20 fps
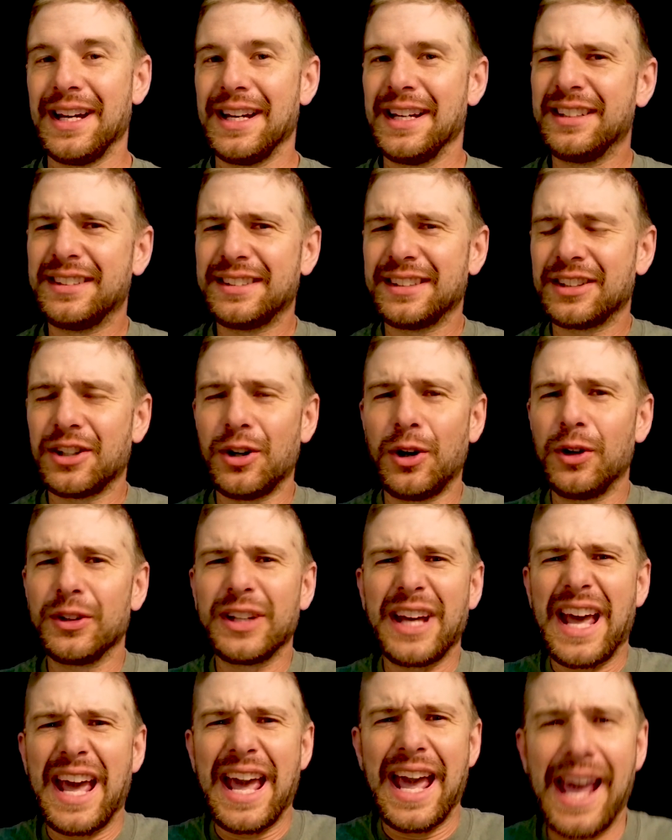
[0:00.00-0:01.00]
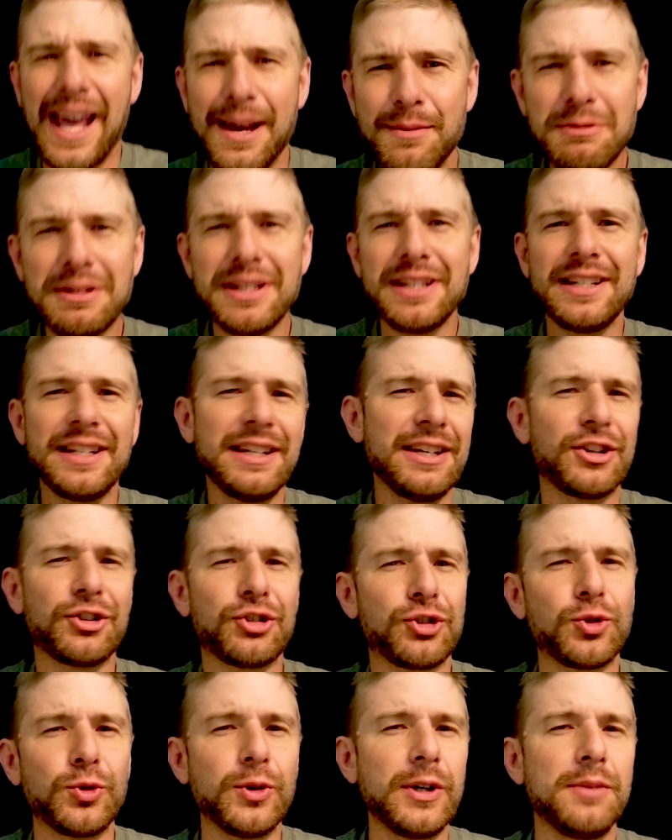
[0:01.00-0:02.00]
It's called Imminent
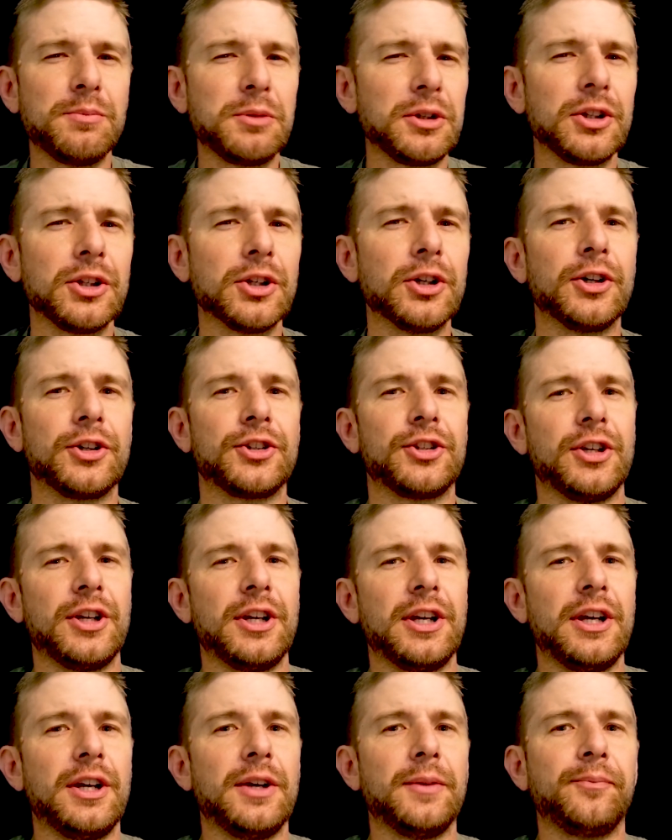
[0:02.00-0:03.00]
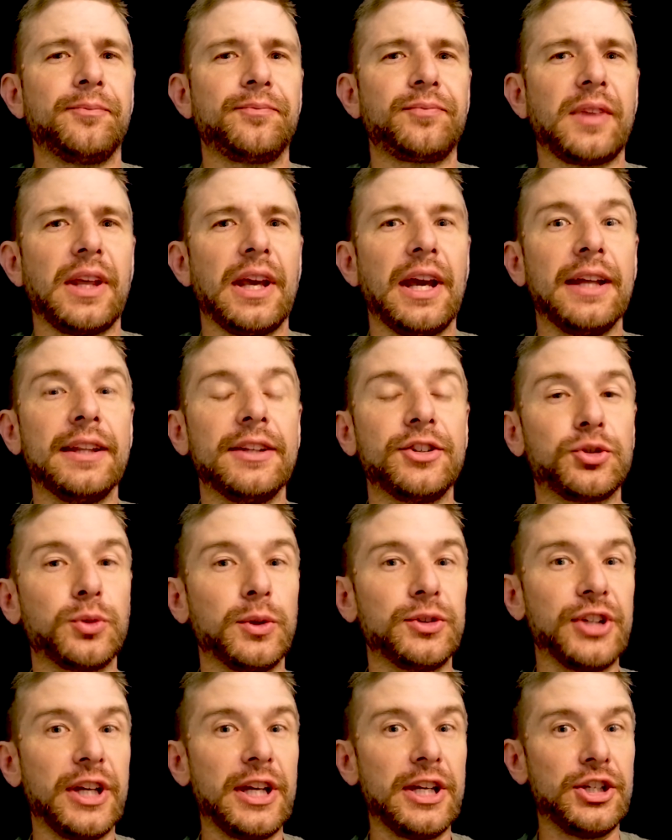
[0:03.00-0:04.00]
Extreme Alert. And this
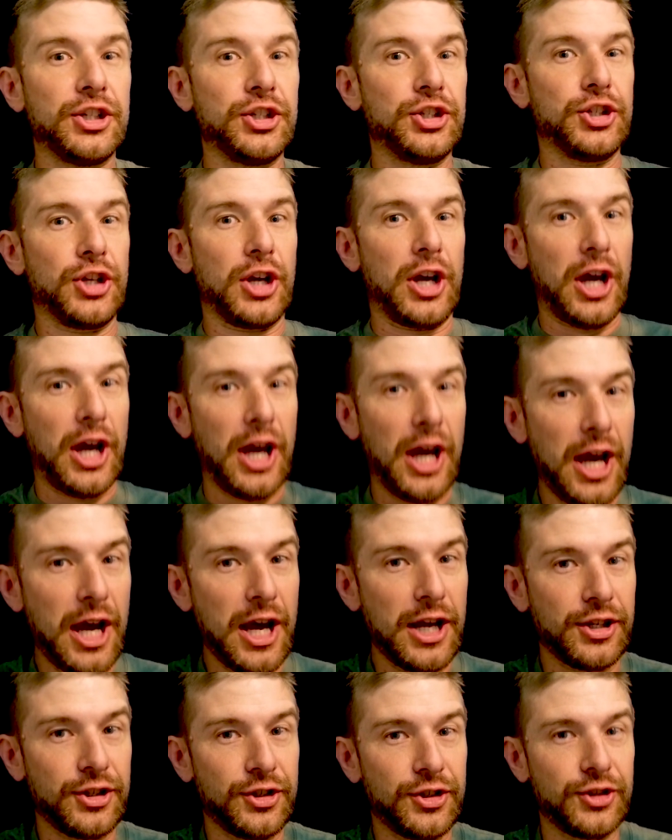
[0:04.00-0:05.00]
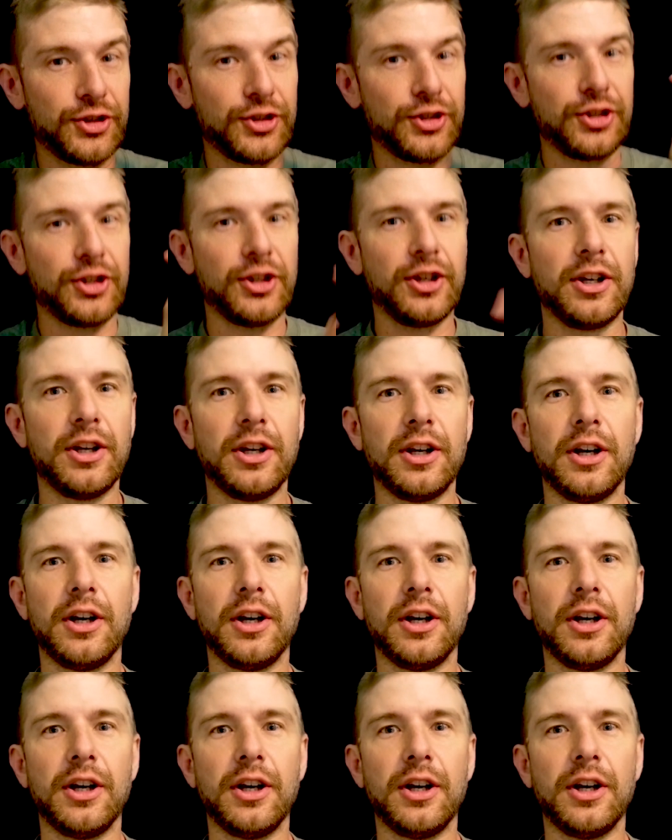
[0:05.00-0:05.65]
was a test.